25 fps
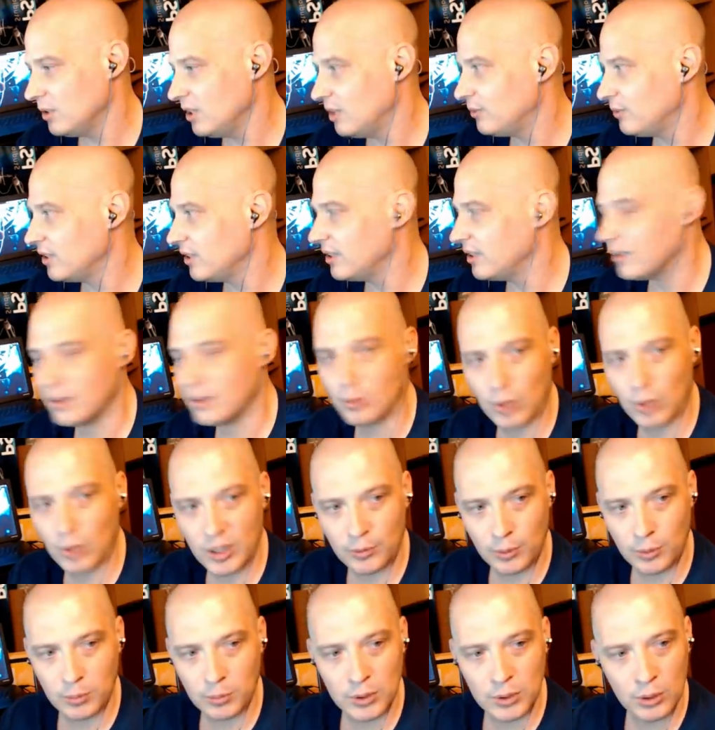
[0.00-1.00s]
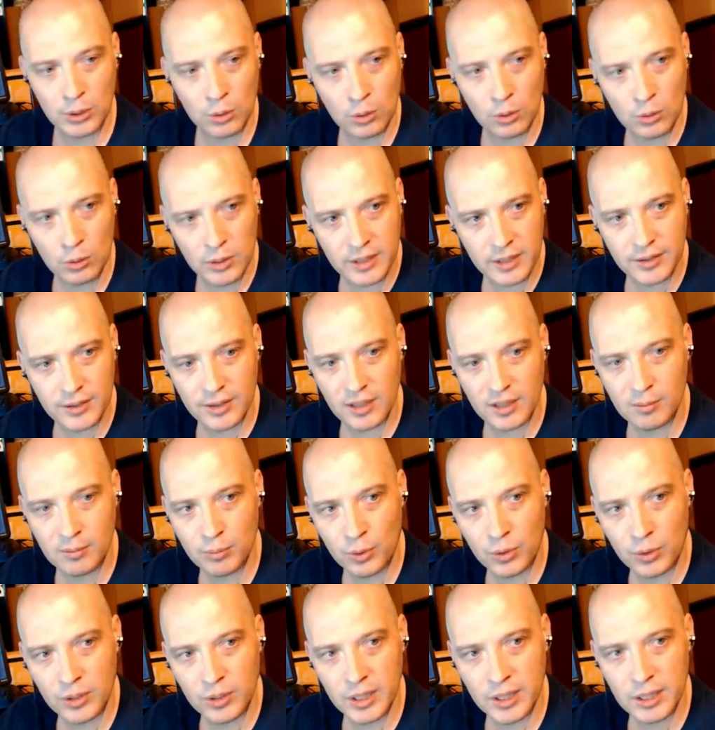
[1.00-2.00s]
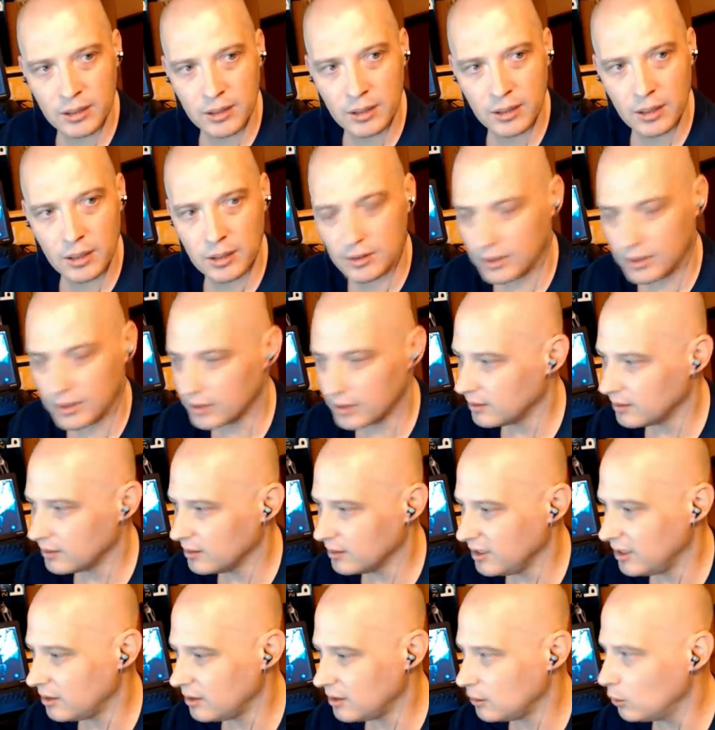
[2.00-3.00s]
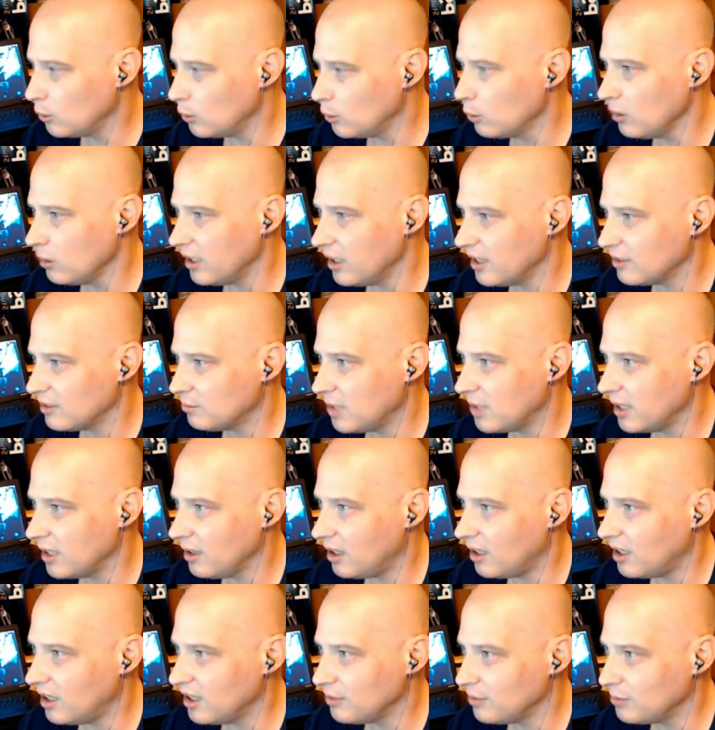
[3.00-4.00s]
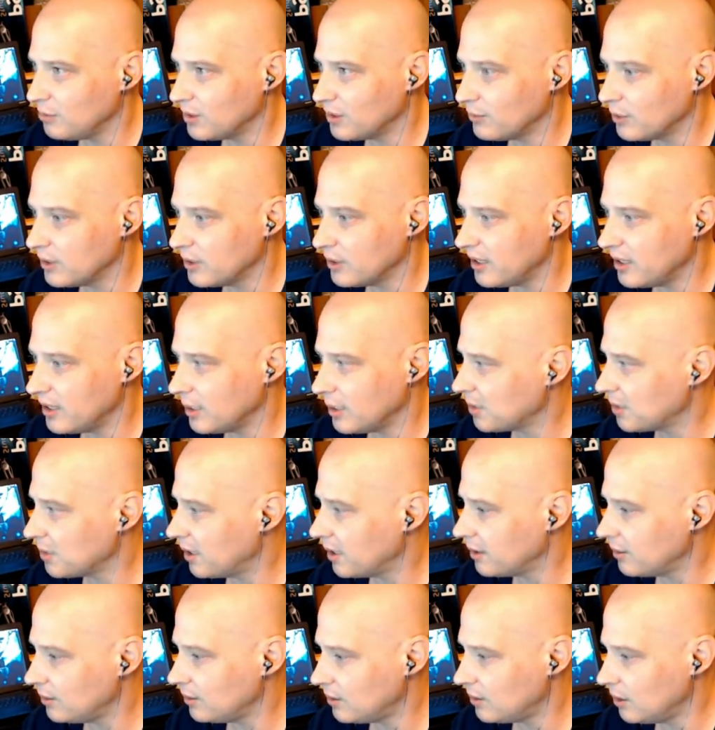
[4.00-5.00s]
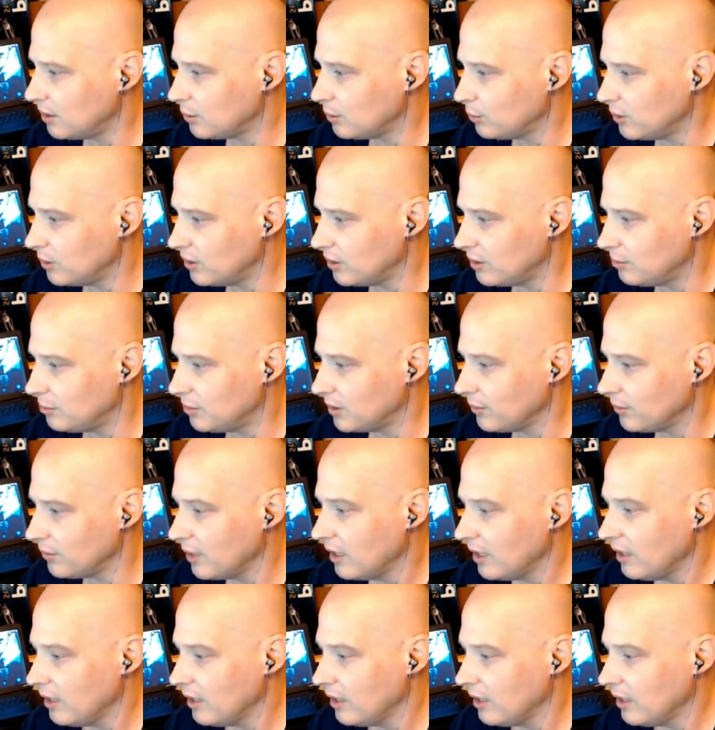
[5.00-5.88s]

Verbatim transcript: I would love to get away from Google at some point, uh, just yes. get Google out of my life. But for now, I'm kind of stuck with it.